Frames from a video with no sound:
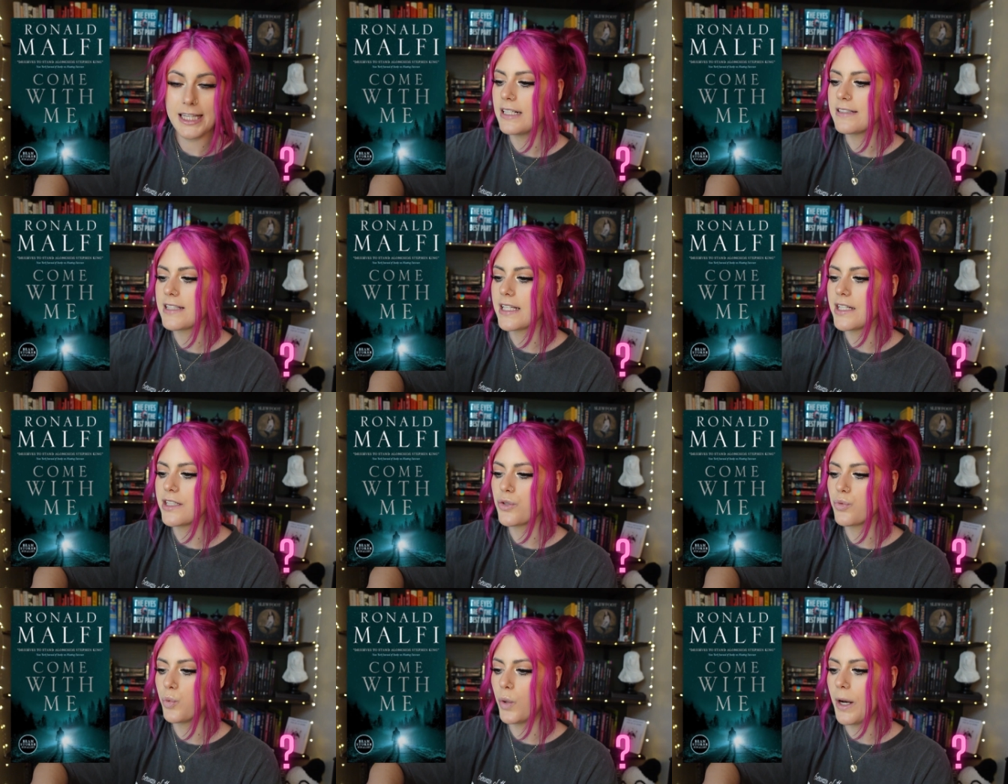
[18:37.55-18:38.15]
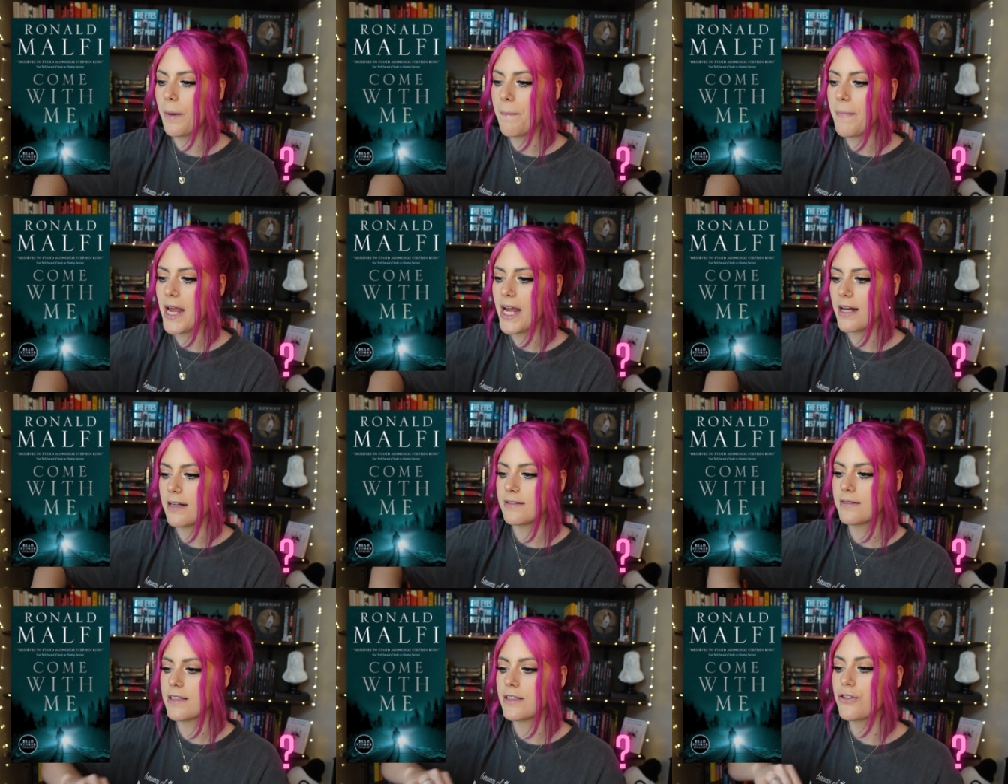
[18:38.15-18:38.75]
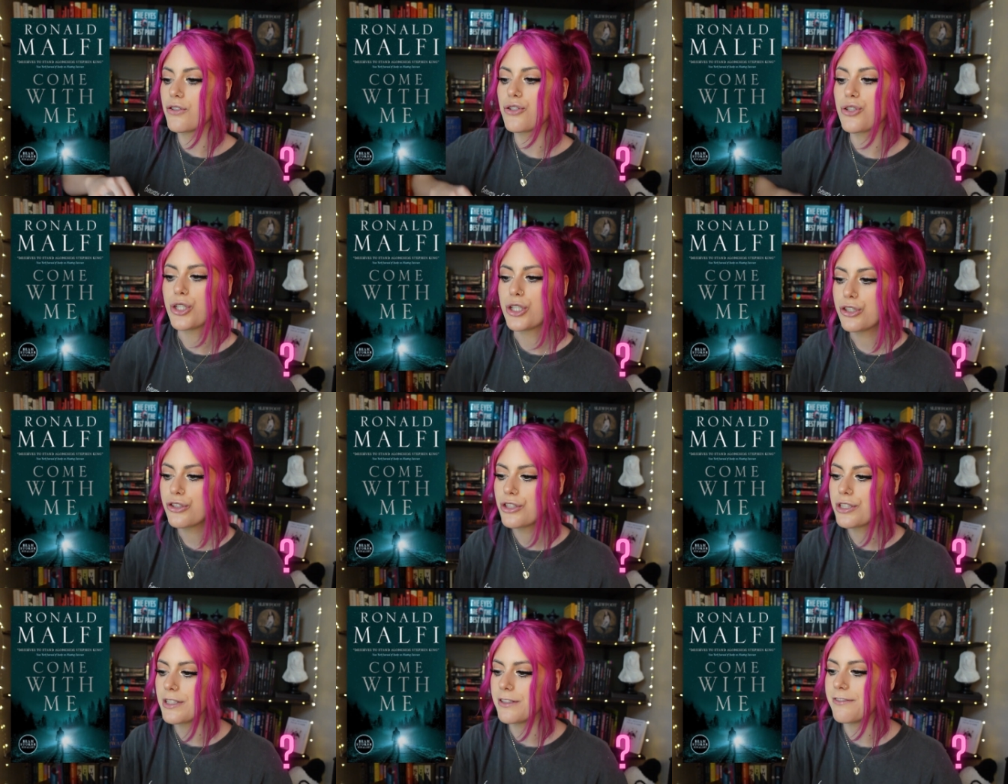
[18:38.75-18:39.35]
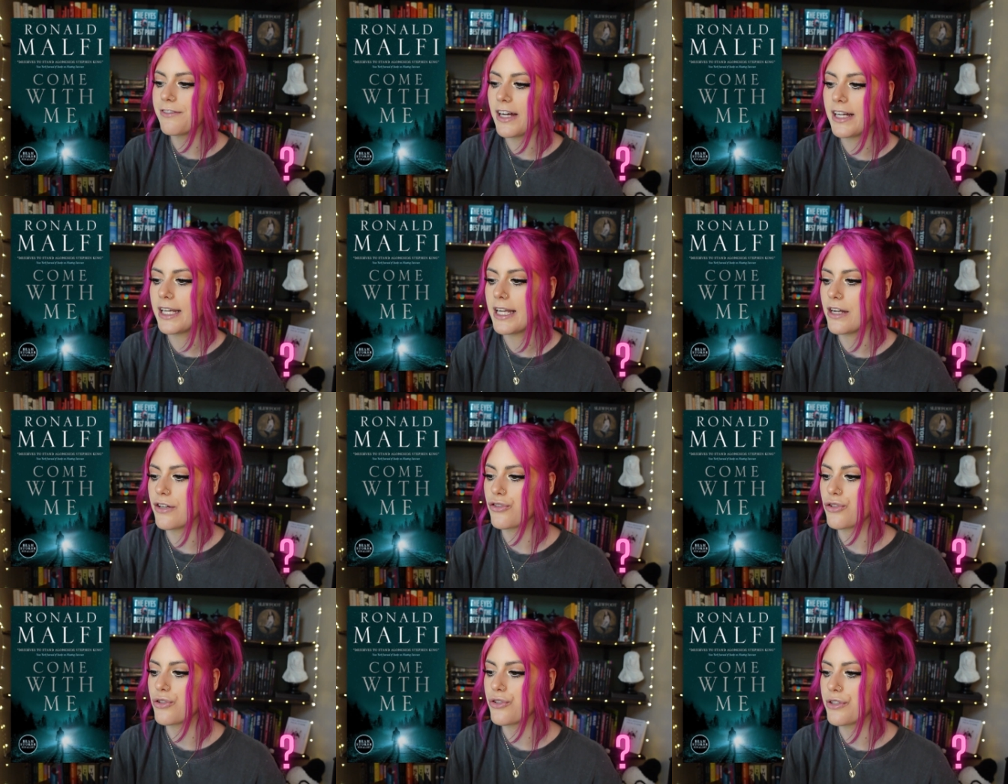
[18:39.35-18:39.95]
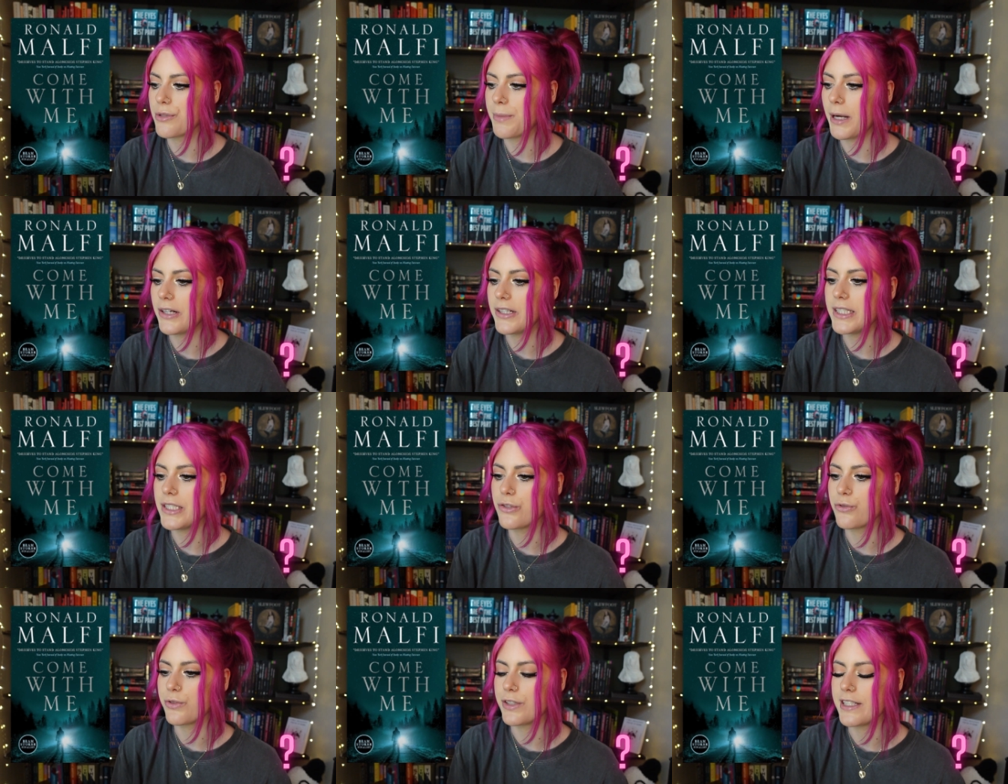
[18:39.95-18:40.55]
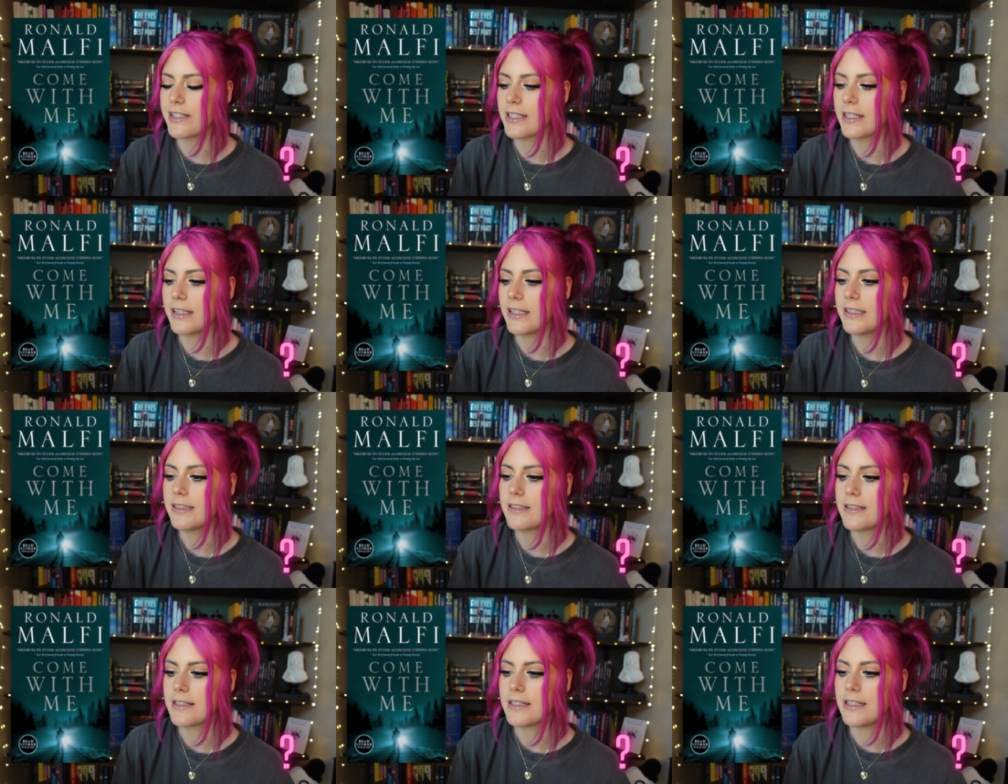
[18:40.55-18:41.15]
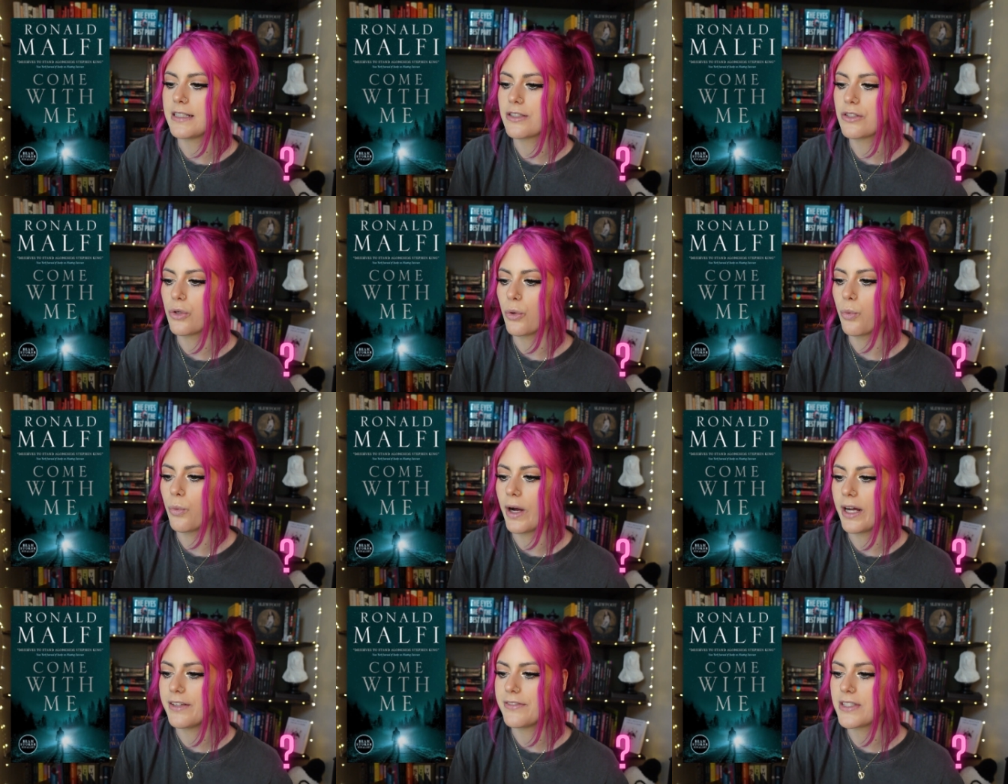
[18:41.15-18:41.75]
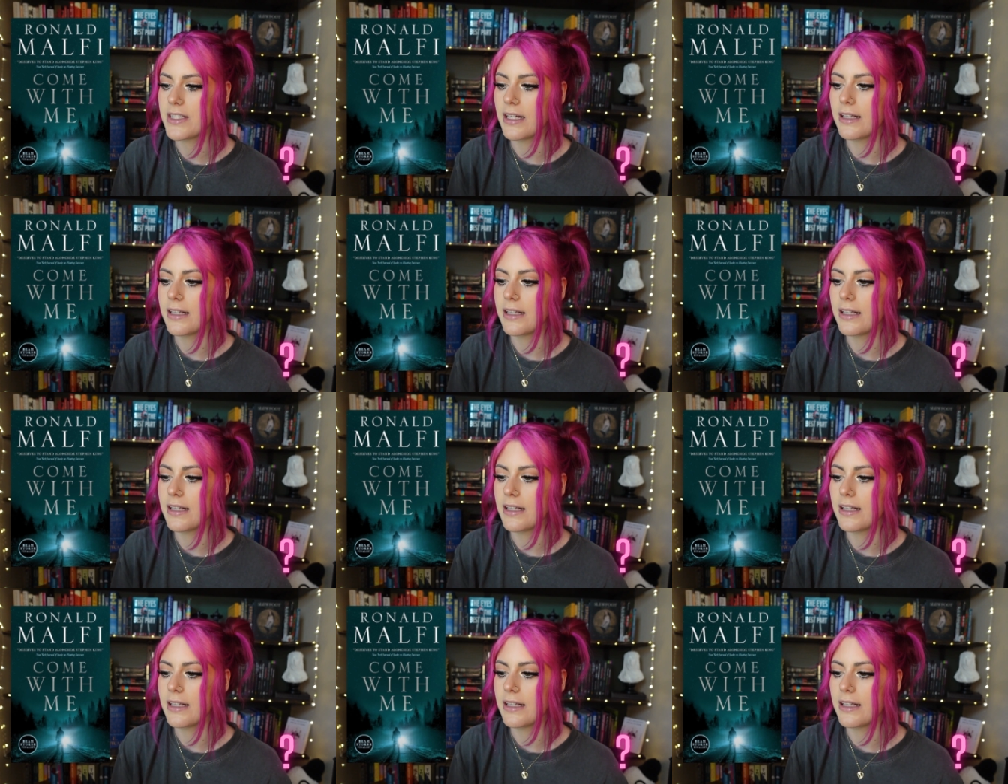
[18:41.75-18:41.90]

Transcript: It says one man's search to find answers about his recently deceased wife's